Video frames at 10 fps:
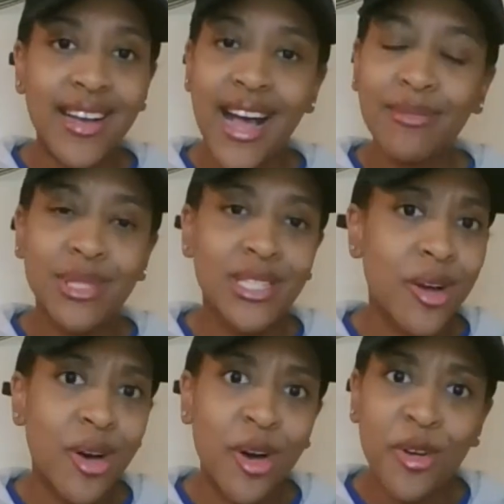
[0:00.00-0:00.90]
I'm
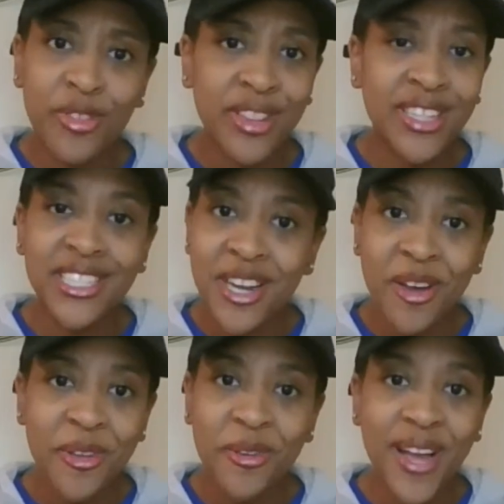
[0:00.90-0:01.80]
so over the
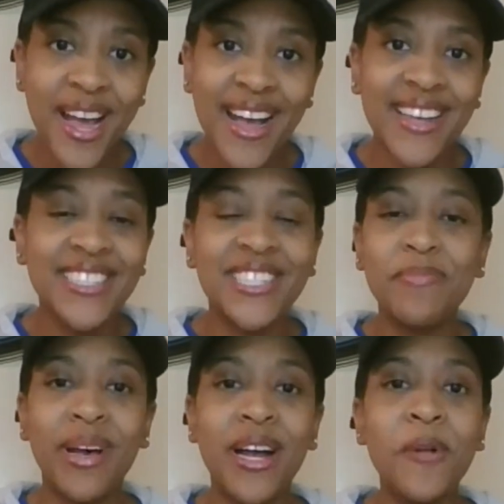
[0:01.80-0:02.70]
snow, you guys,
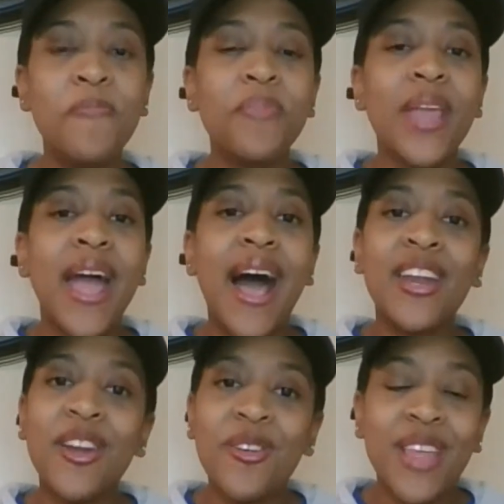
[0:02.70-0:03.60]
but I
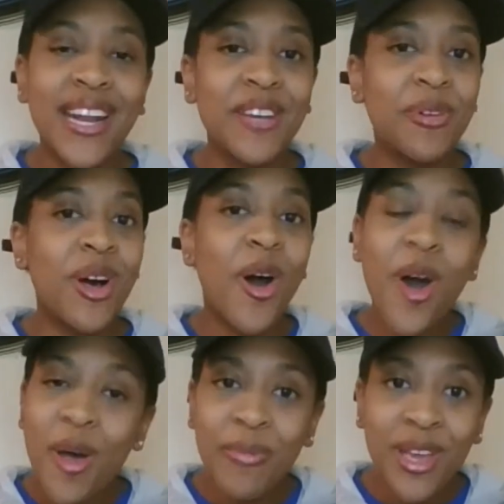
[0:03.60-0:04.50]
know that it will
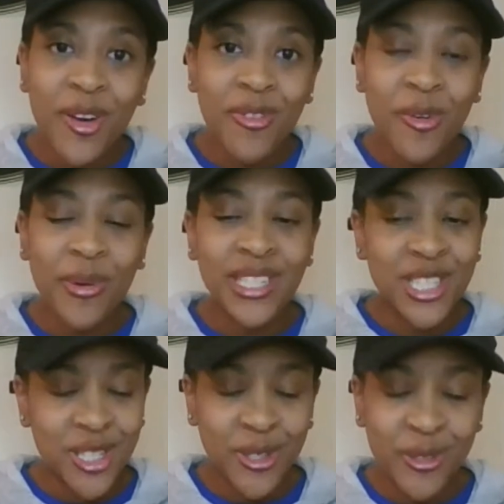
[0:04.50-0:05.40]
all be over with
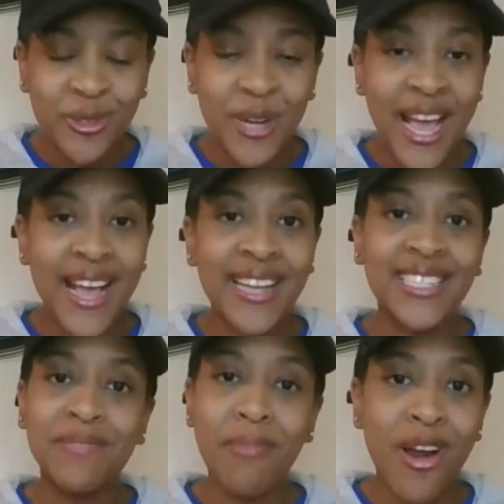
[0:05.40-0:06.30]
soon,
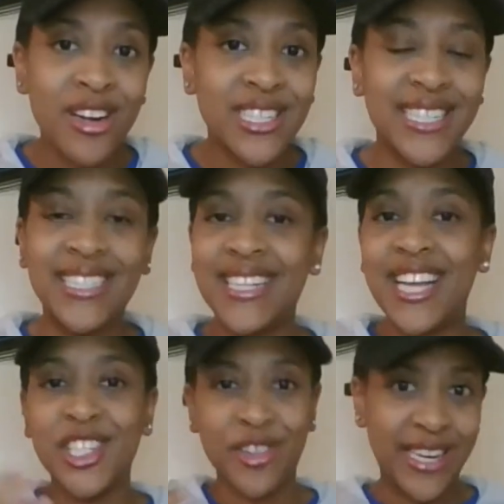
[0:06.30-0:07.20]
as March is
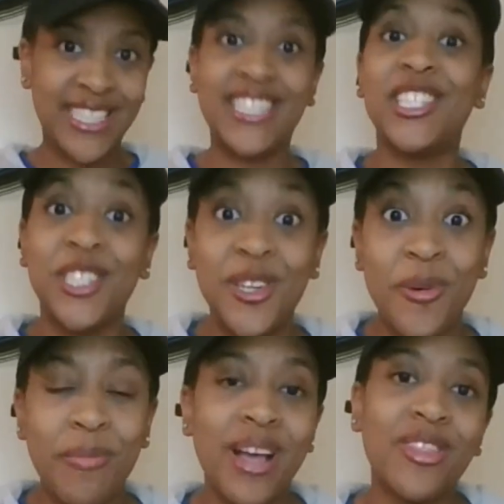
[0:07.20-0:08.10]
that
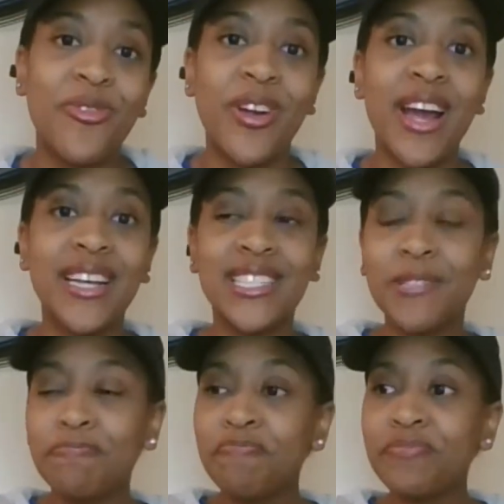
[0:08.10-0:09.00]
transitional month for
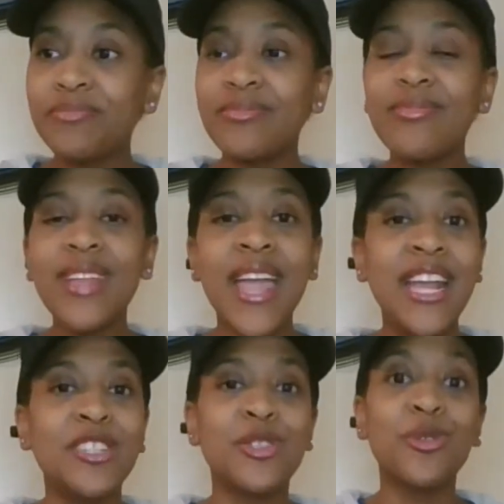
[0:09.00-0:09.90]
us,
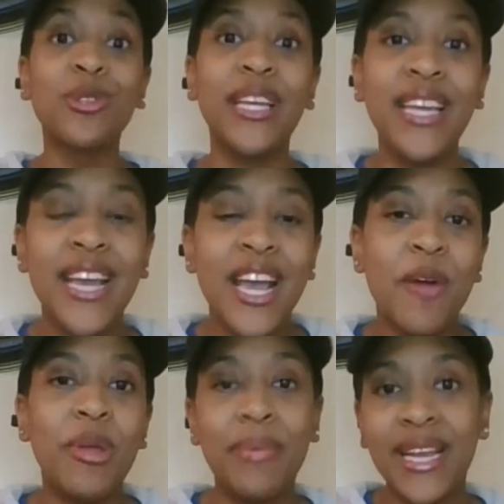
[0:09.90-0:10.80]
and truly
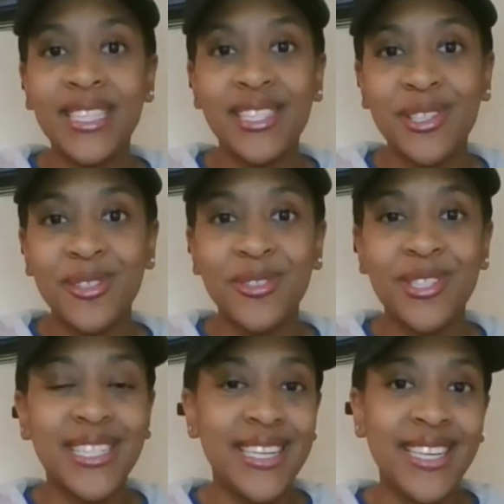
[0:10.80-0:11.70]
we begin to
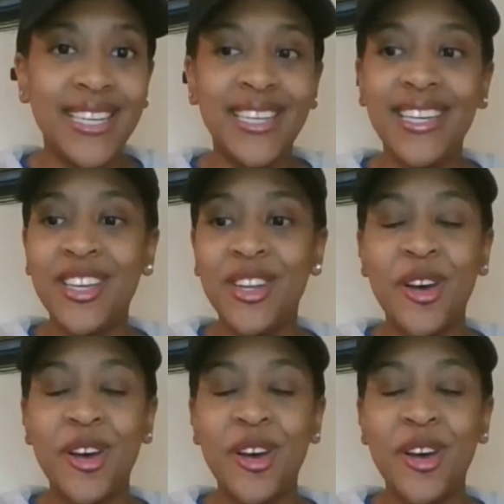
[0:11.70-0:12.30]
see,